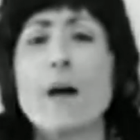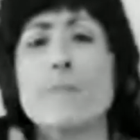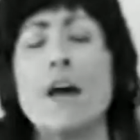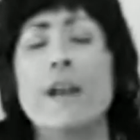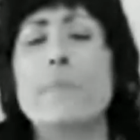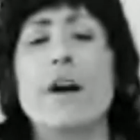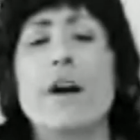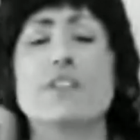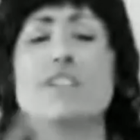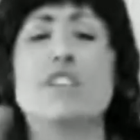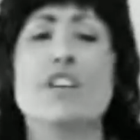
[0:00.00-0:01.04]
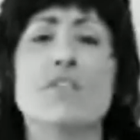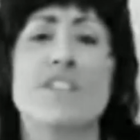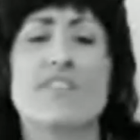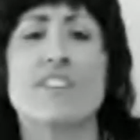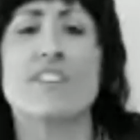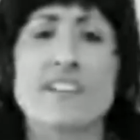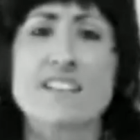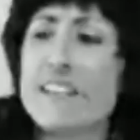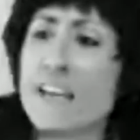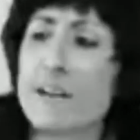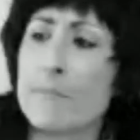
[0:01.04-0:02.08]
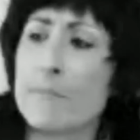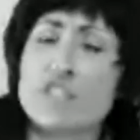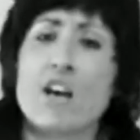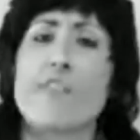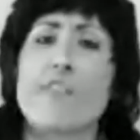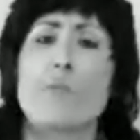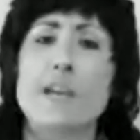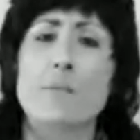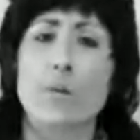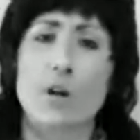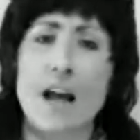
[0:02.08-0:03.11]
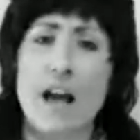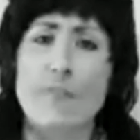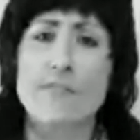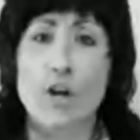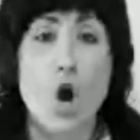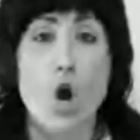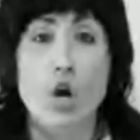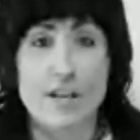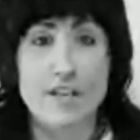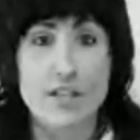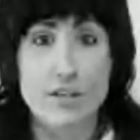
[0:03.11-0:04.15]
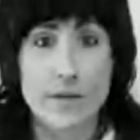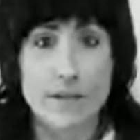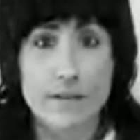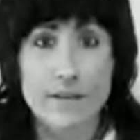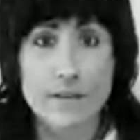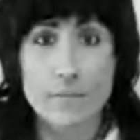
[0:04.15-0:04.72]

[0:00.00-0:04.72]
I'm not about doing the things that a bunch of other people are out there already doing.